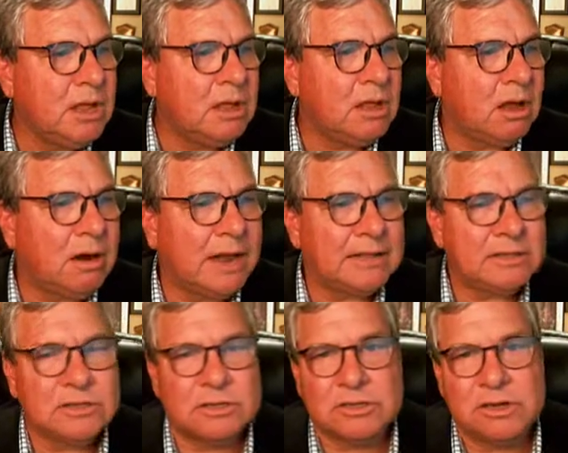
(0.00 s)
All right,
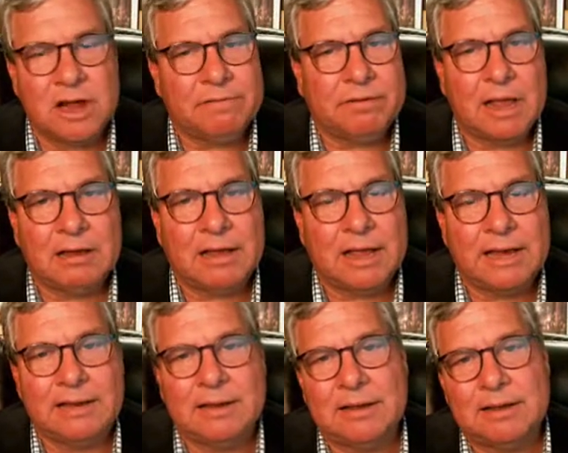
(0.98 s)
this looks an awful lot
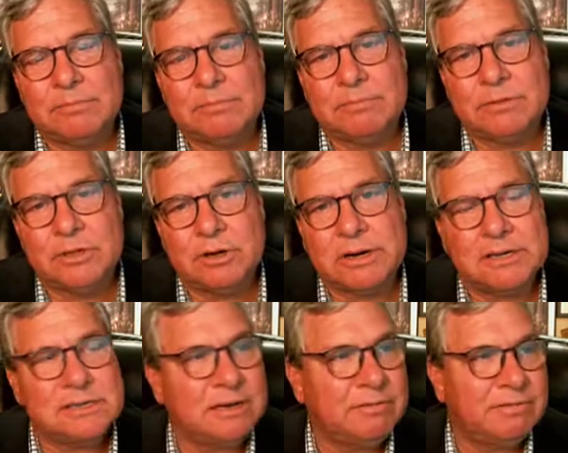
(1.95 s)
like
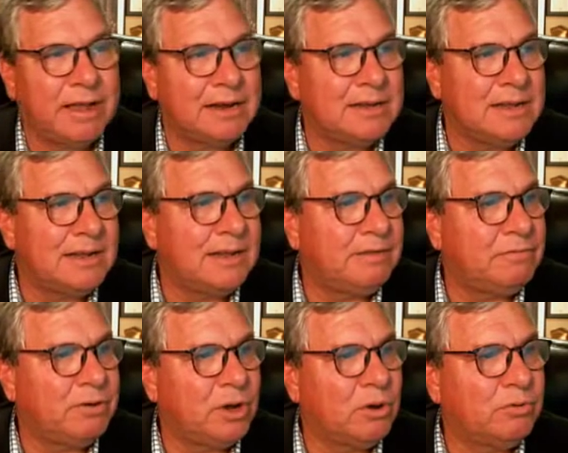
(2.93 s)
circuits, and in fact, if
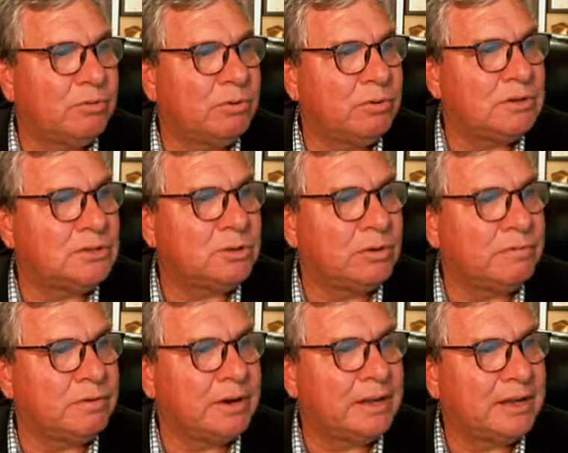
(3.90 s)
we go through and sort
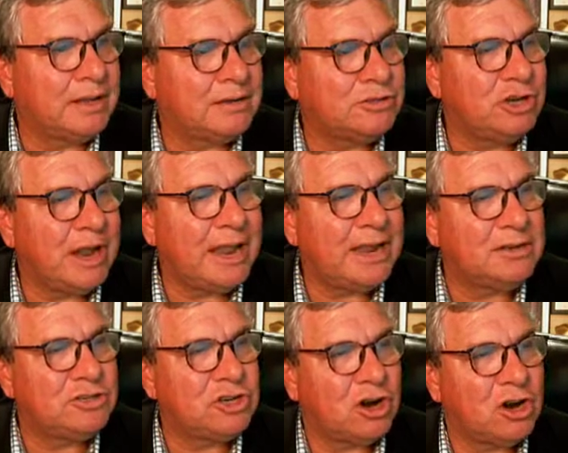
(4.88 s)
of
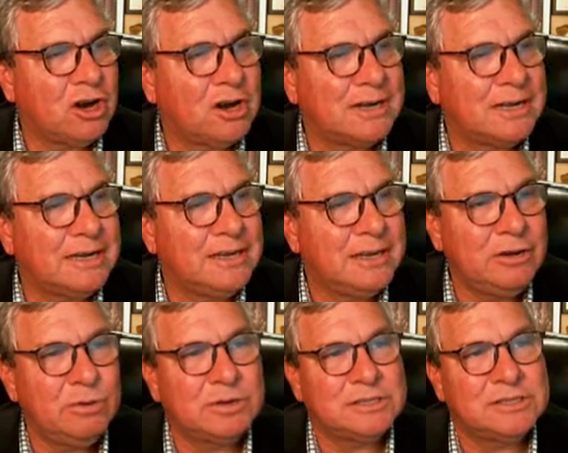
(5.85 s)
change our
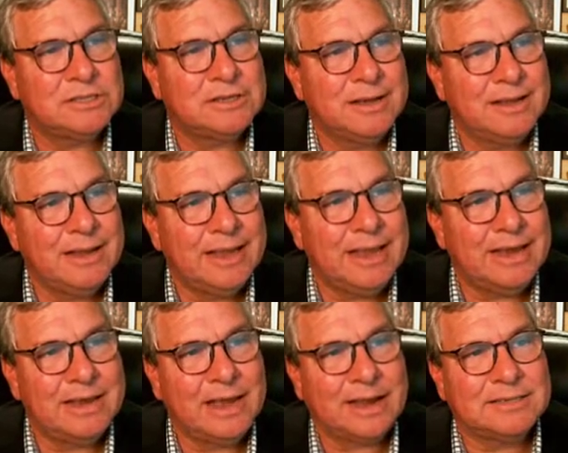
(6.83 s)
continuous
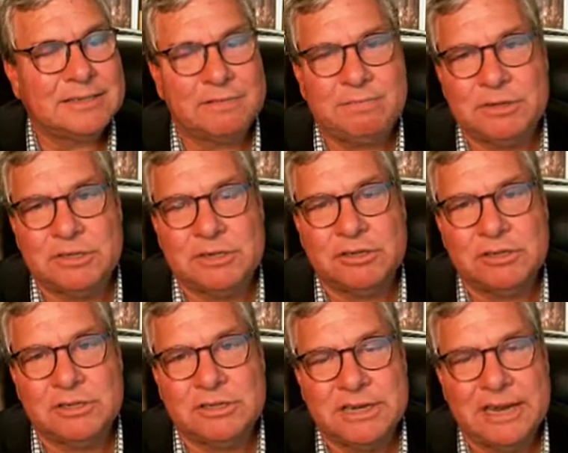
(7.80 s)
index of
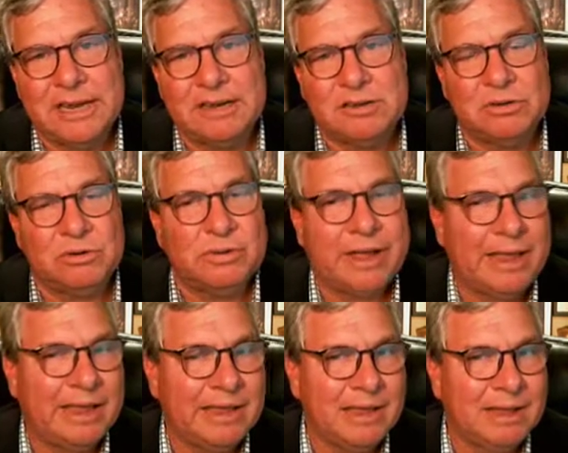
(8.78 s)
position Z to
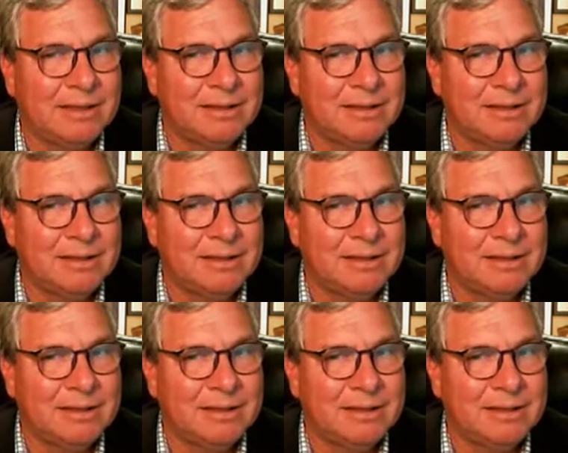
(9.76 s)
a